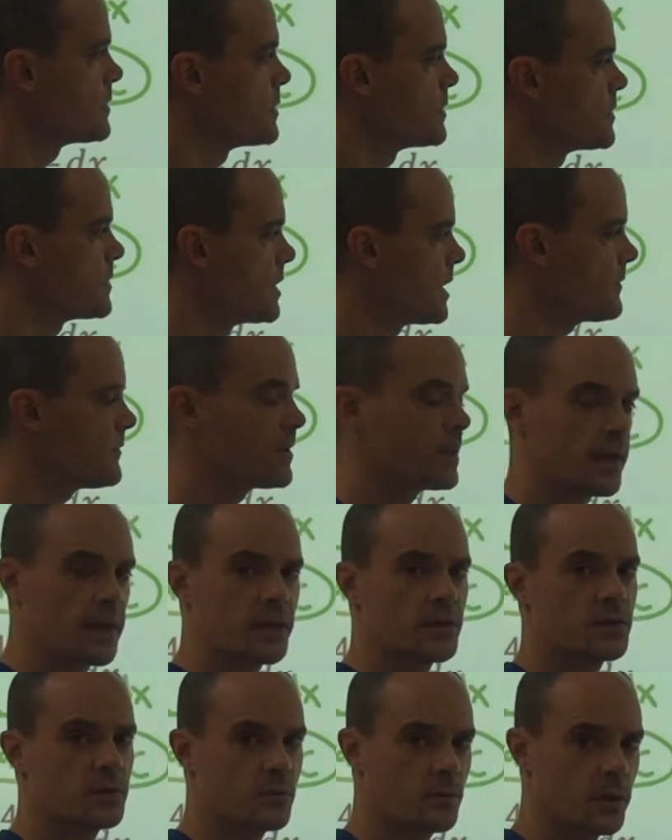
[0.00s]
7x
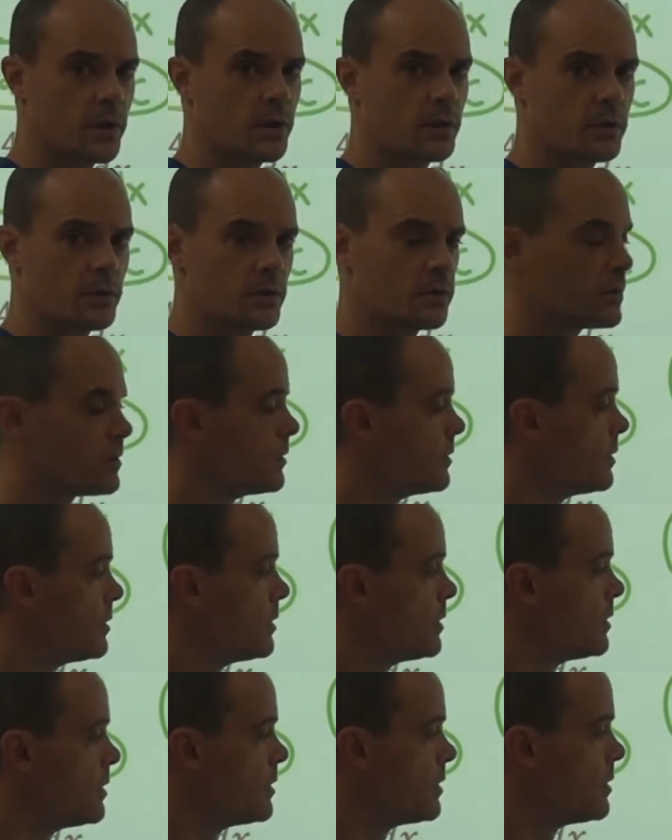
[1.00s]
squared.
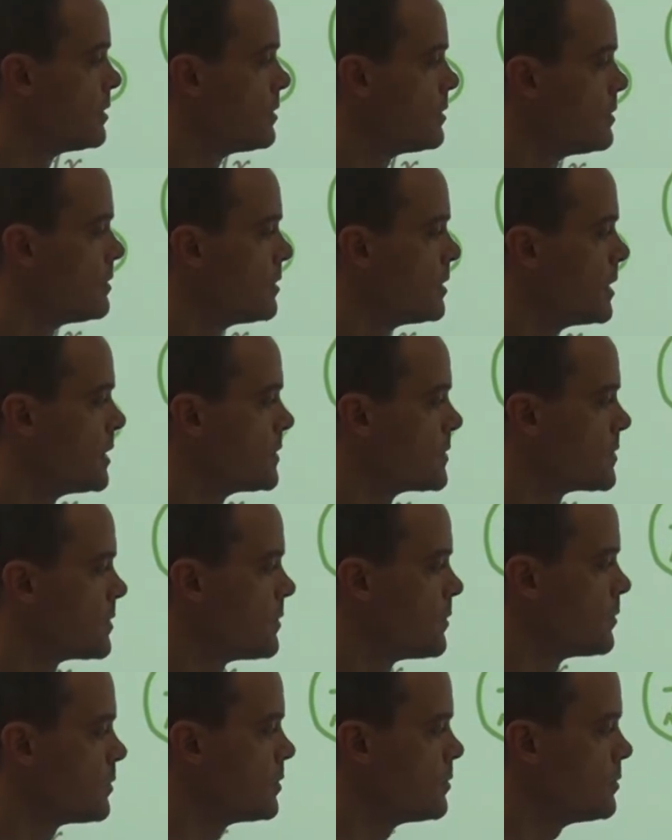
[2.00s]
And
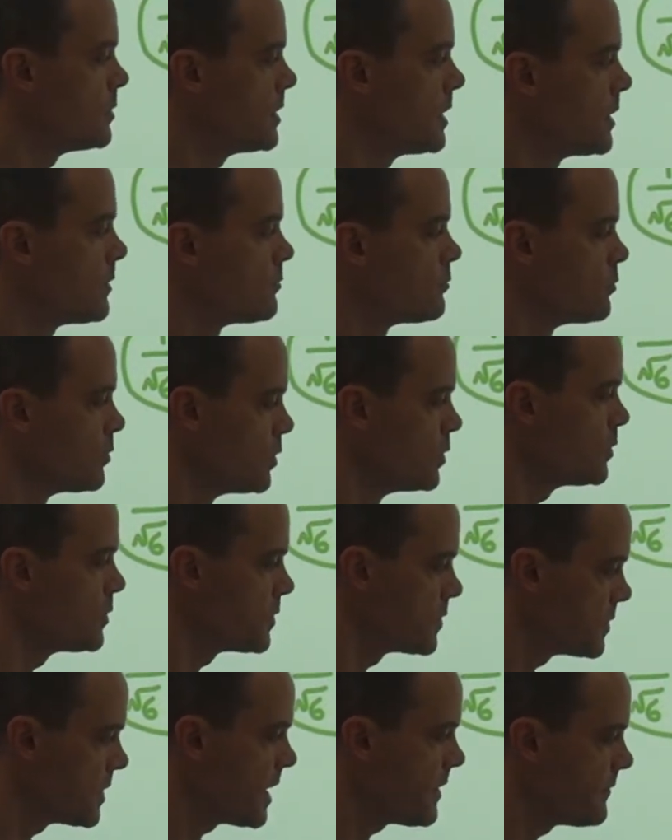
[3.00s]
so you need a root
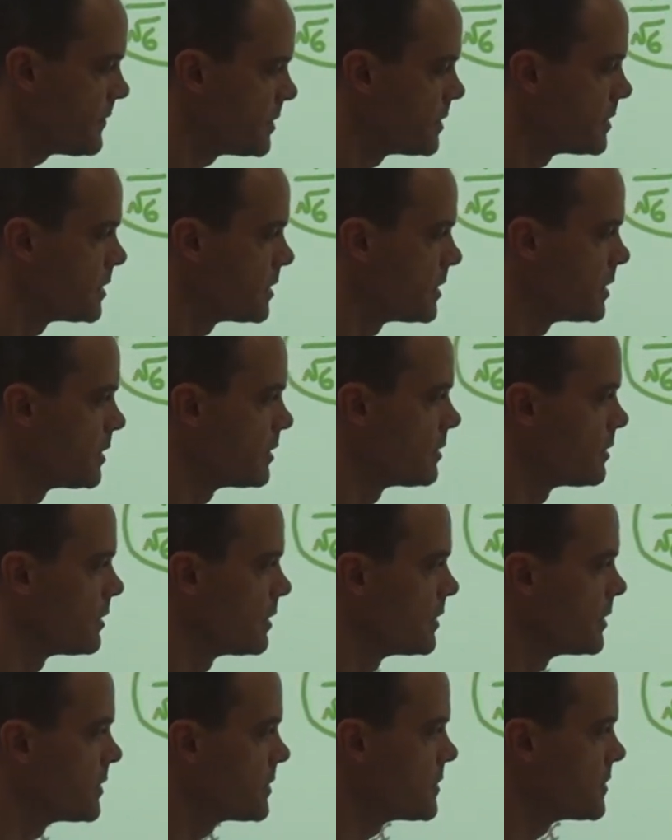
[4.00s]
7 here.
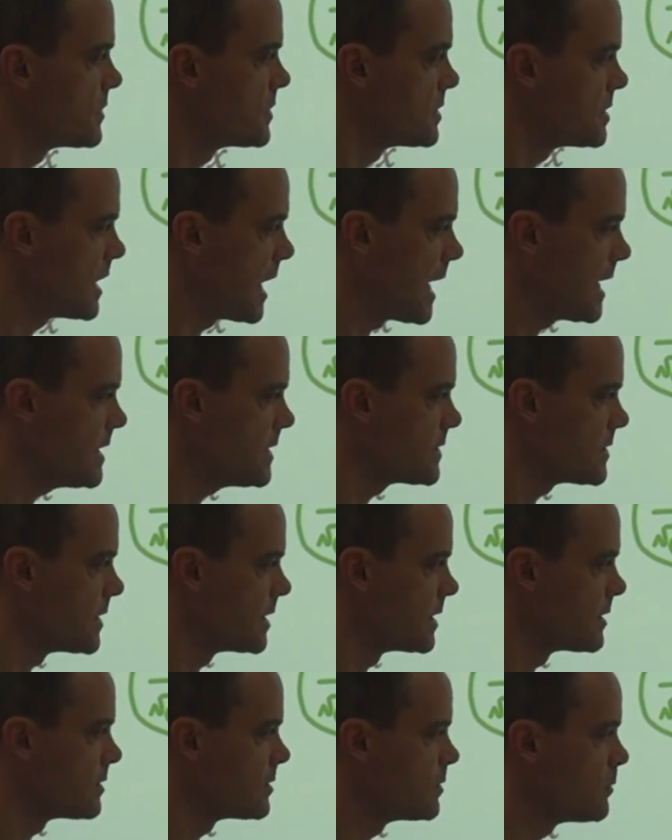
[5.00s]
This is
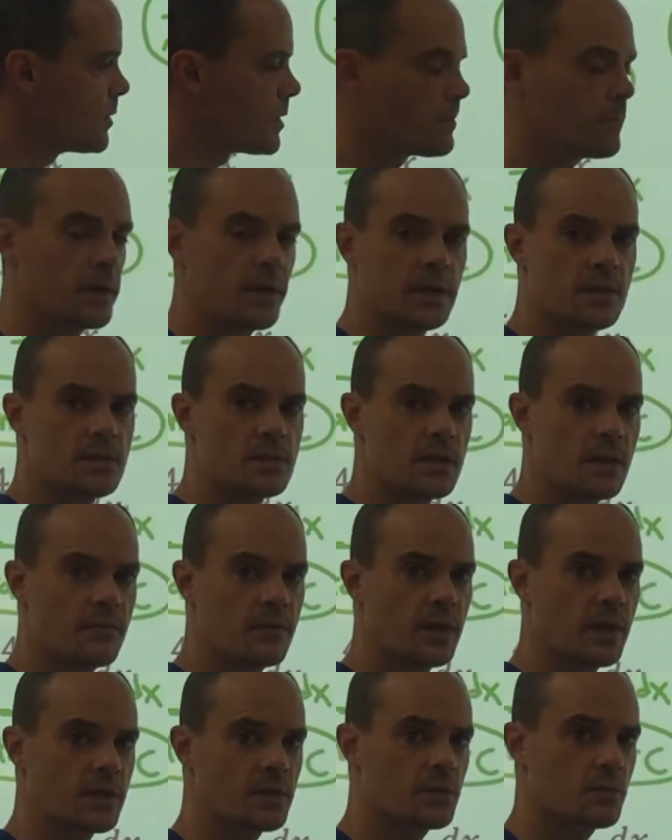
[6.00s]
enticing. You want to make it
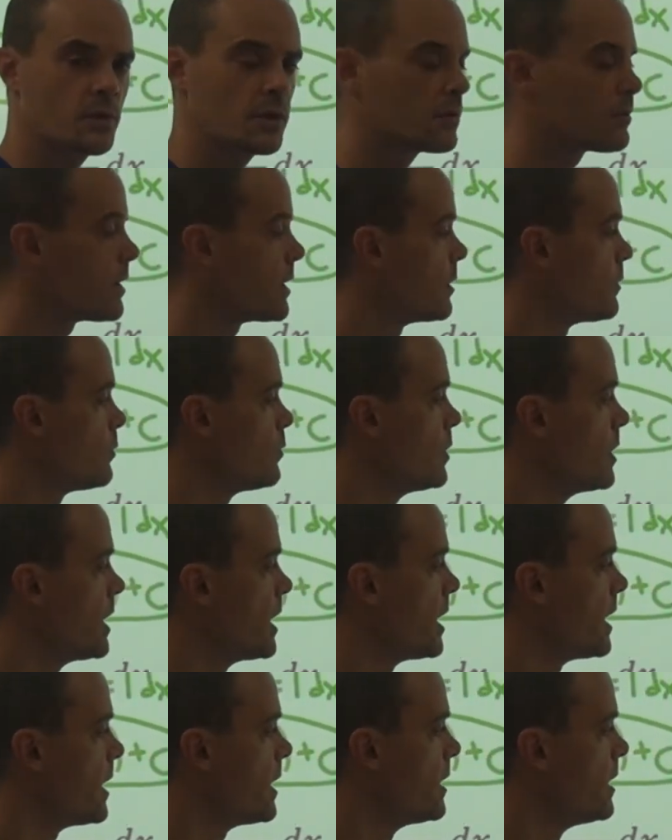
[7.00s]
7x squared right
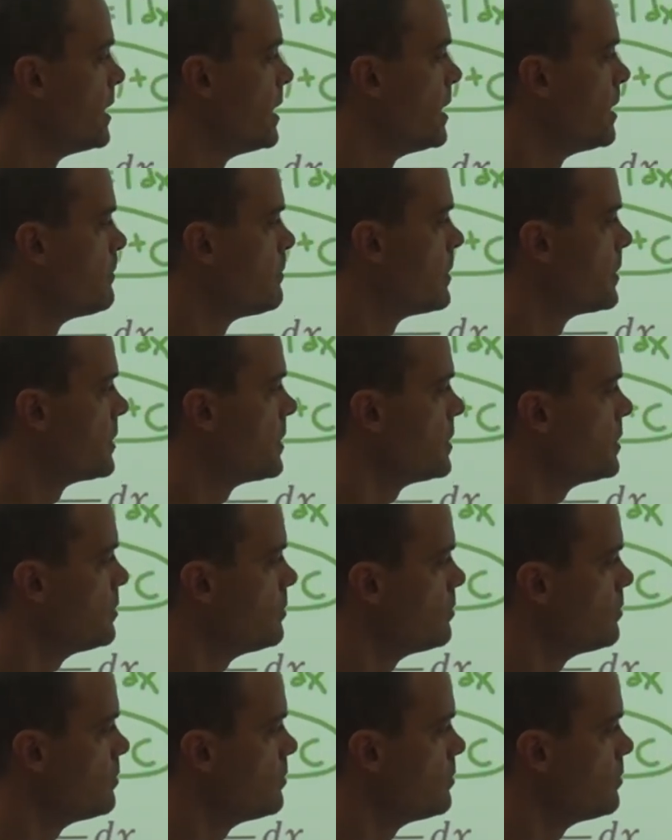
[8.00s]
away, but then you